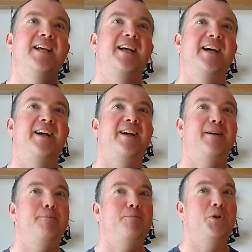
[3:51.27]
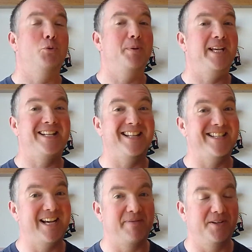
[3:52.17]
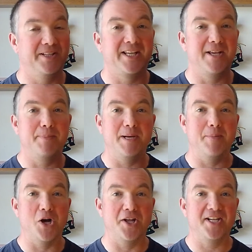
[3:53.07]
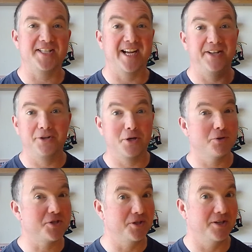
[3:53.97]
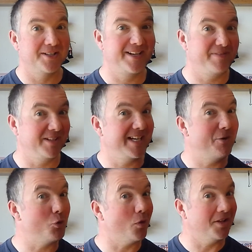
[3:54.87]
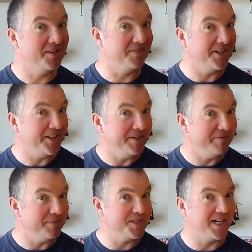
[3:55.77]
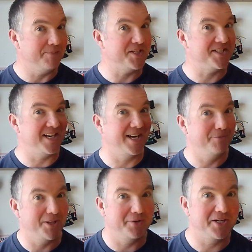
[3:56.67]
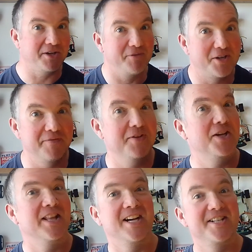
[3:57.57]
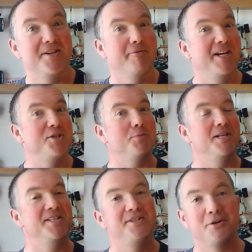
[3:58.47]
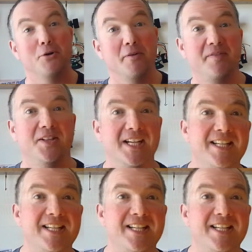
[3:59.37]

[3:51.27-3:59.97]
It'll be definitely keeping him honest and also definitely out qualifying him from time to time, whether he can convert that into race wins, hopefully,